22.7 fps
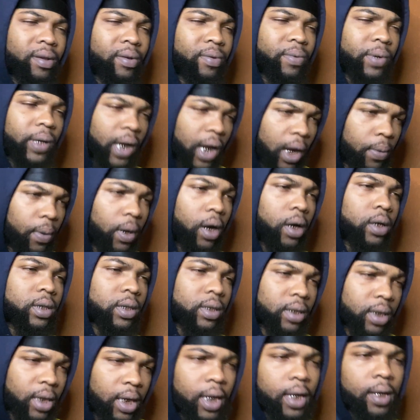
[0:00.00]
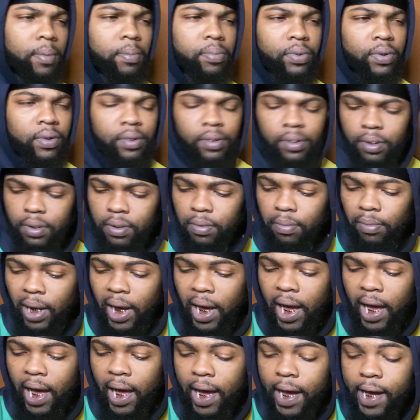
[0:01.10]
we got Ross Kemp
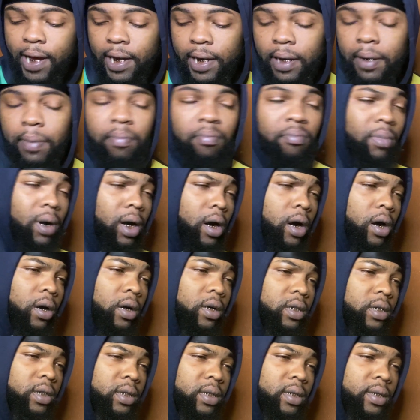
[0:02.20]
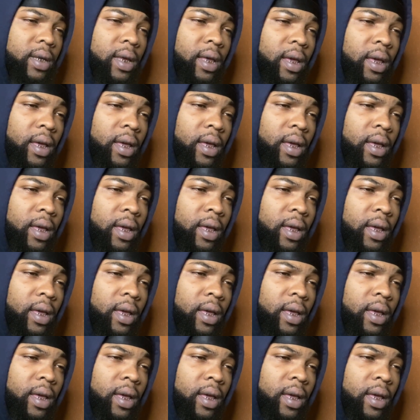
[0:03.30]
Behind Bars.